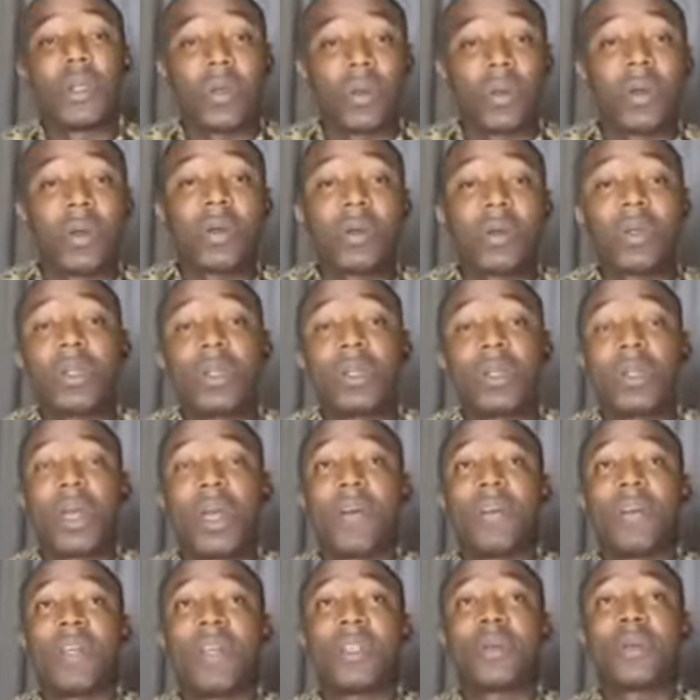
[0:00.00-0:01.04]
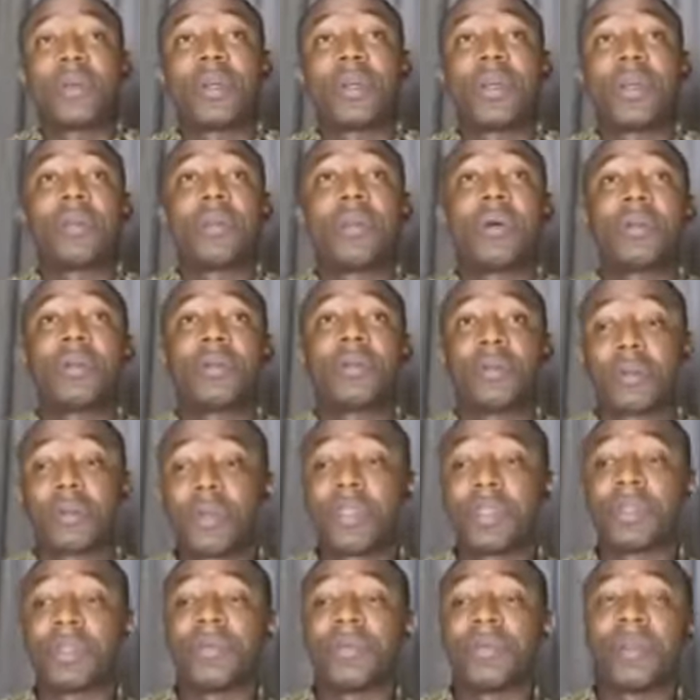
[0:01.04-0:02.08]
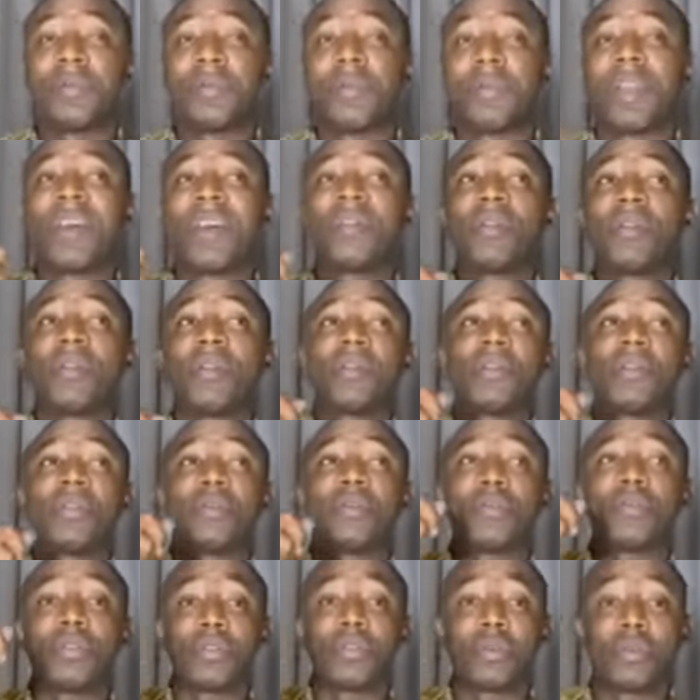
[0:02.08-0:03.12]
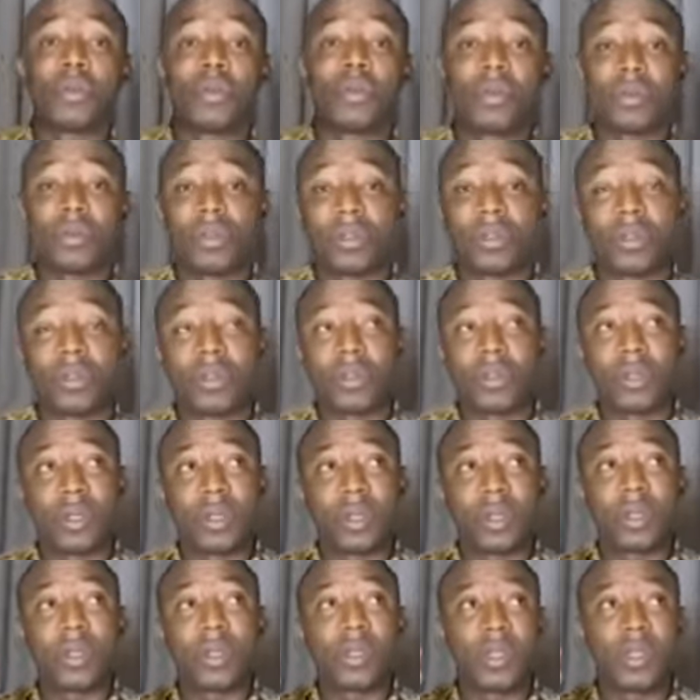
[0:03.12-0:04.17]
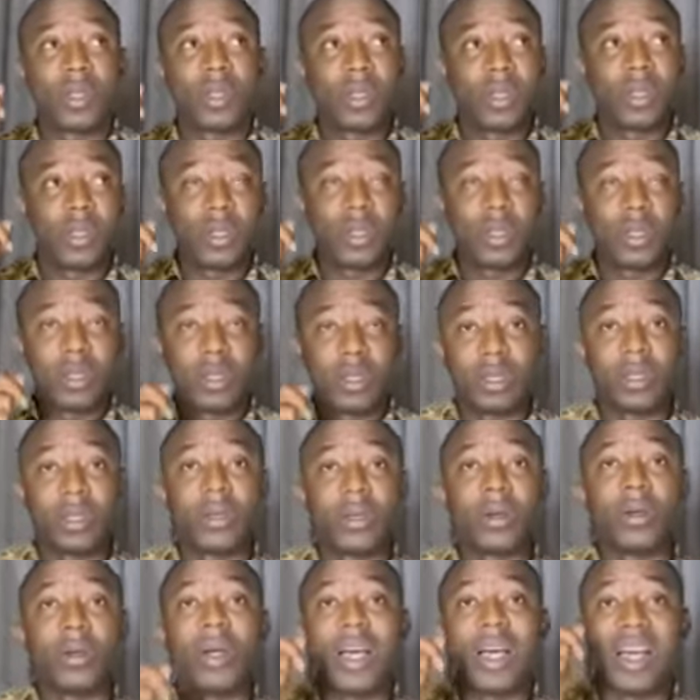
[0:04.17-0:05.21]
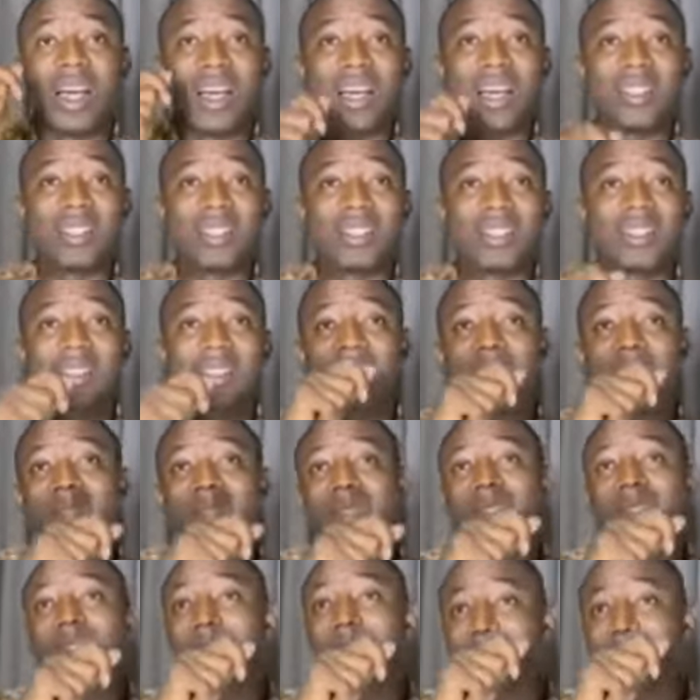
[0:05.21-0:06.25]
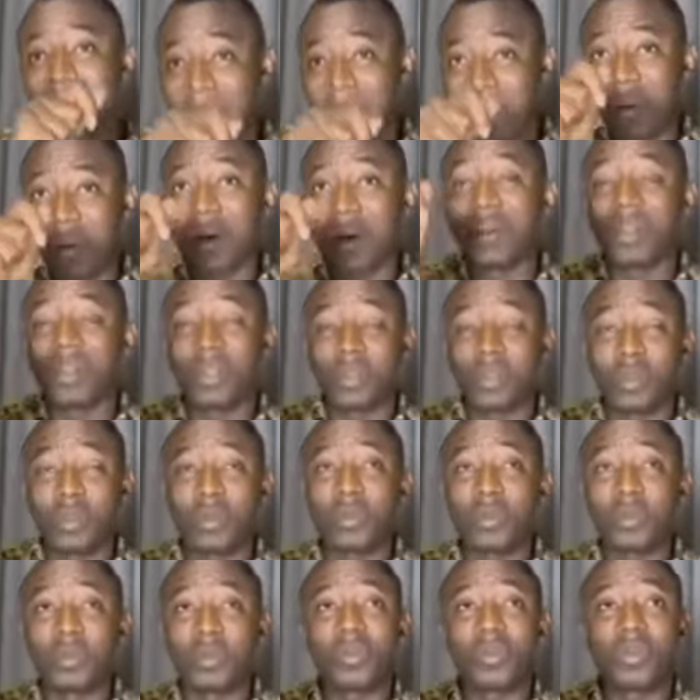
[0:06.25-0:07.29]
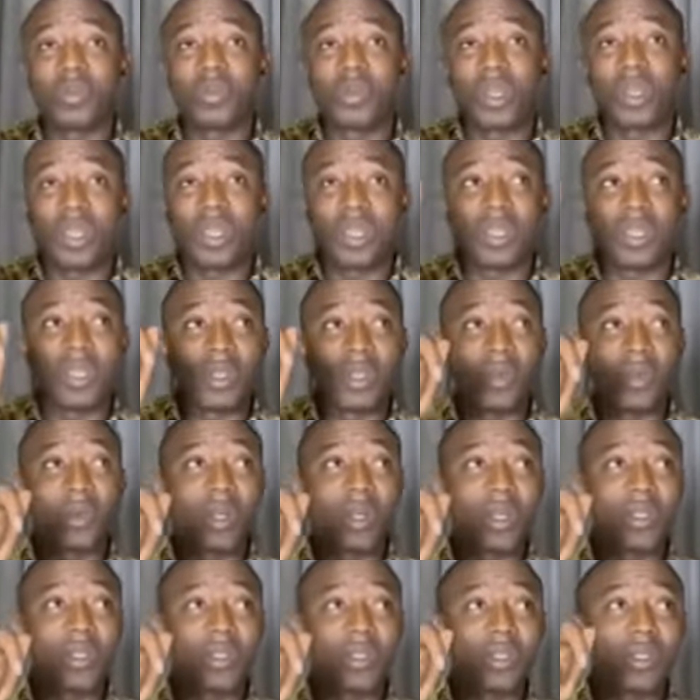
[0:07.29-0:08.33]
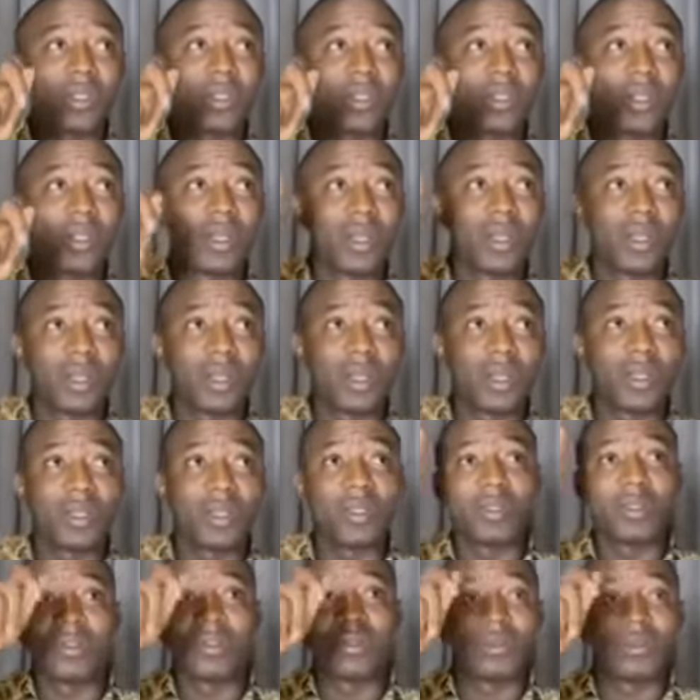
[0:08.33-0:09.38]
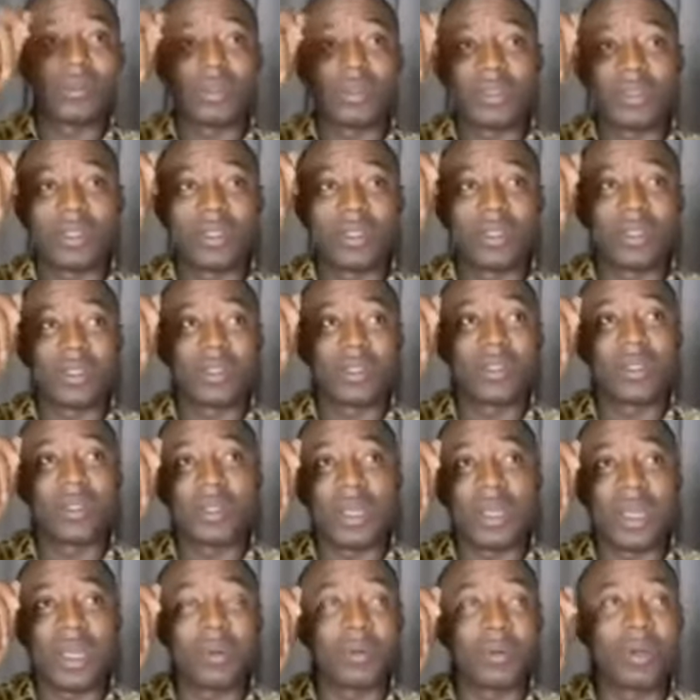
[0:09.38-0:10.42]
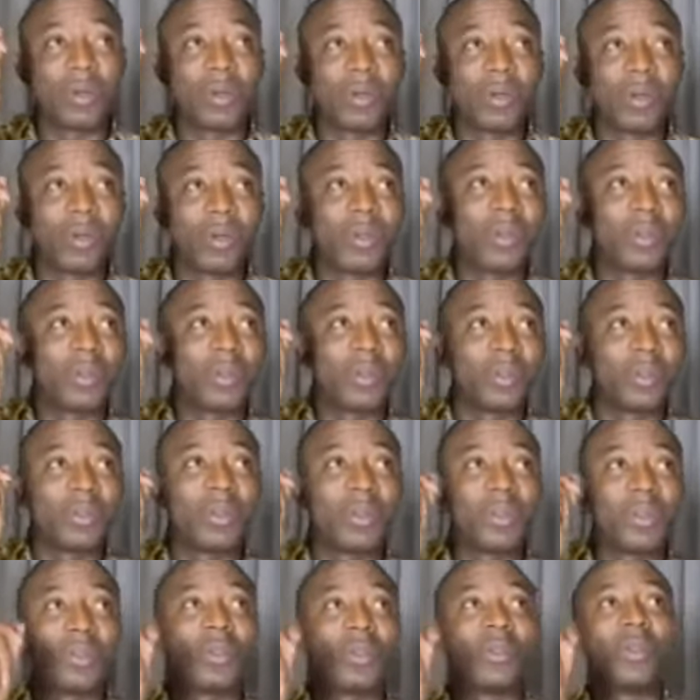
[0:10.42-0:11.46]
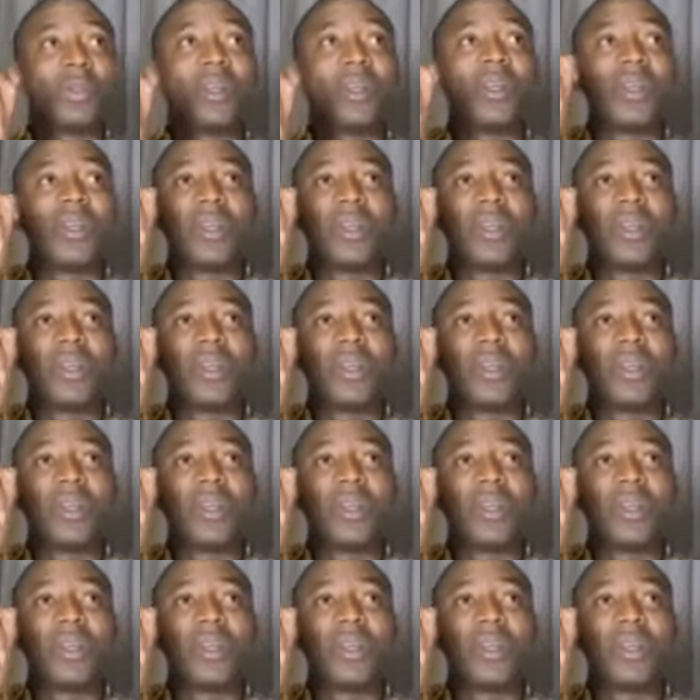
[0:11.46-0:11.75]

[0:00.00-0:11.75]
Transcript: Not only have I spoken about sports development, I've done some shows, at primary schools in the US, in the Gist neighborhood, to show